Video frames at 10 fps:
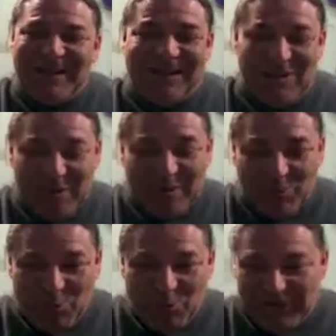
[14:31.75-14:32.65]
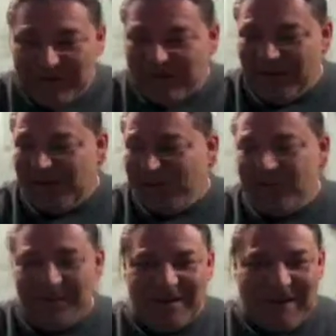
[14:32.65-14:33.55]
you get bored by this time,
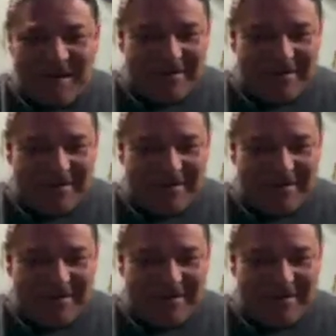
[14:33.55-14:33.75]
okay?